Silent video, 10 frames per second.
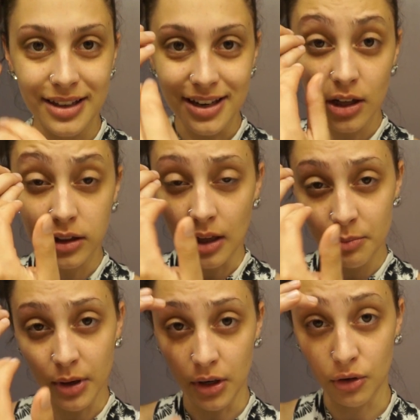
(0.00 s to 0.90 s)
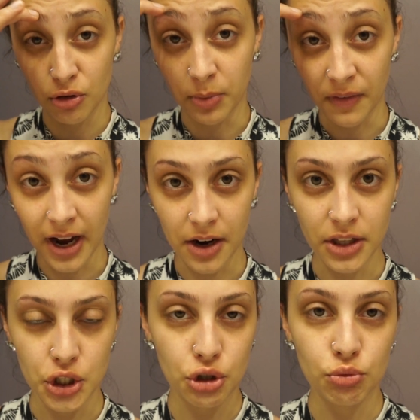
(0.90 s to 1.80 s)
clump on a group of hair
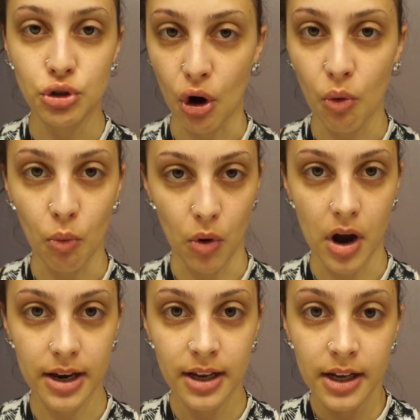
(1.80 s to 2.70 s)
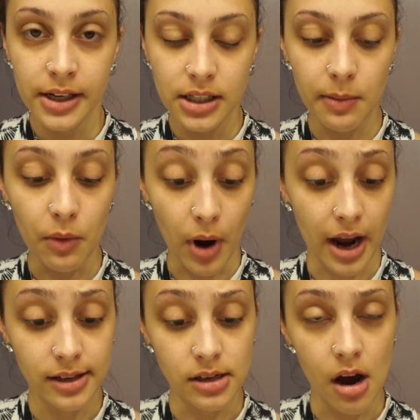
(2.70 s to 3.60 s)
that you don't want to be
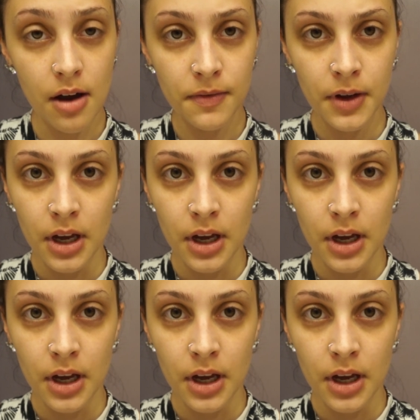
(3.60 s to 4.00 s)
waxed off,